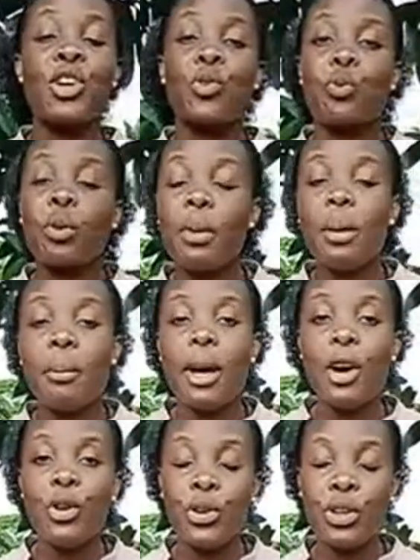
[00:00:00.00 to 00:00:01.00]
Remember
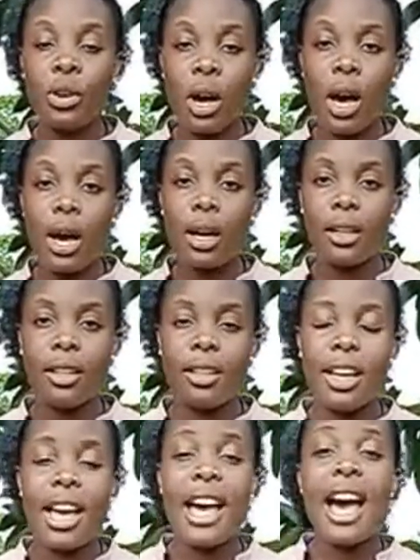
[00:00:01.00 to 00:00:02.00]
who you are.
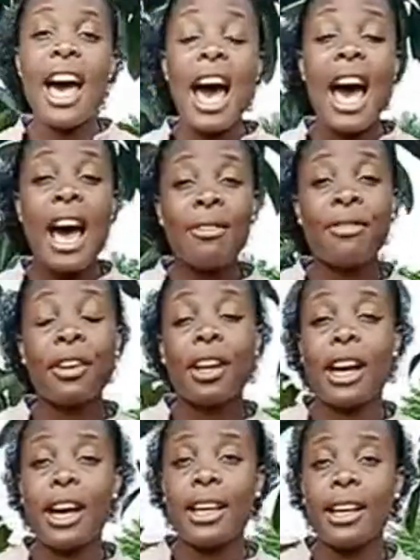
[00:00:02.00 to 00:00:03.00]

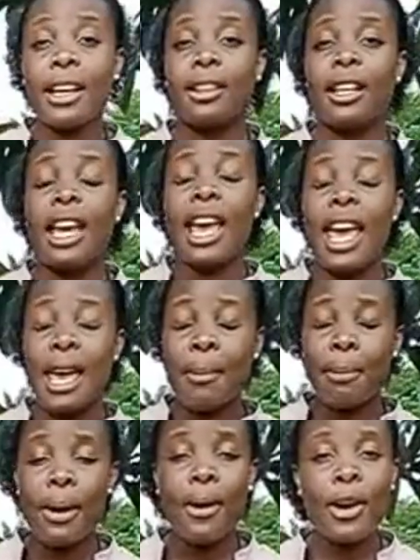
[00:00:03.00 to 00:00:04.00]
Africa,
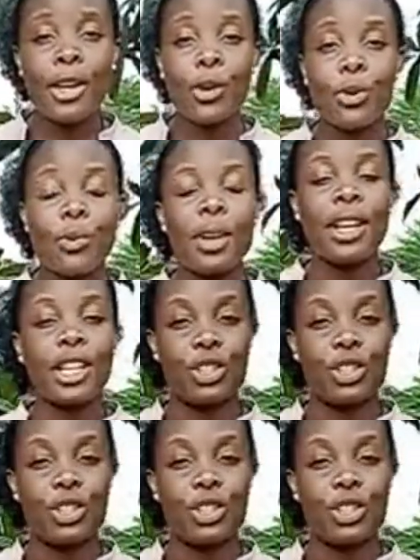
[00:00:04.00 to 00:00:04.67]
empower your women and